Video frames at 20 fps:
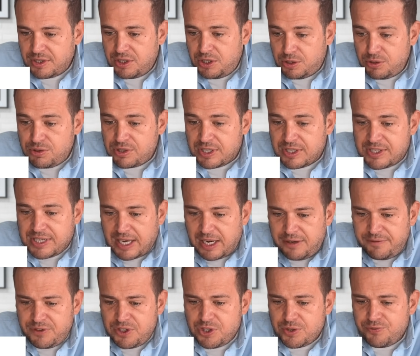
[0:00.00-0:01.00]
used a
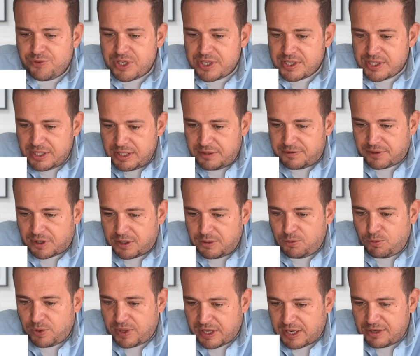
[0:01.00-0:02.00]
television
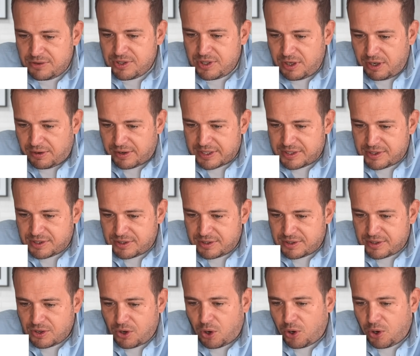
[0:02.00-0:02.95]
receiver without a licence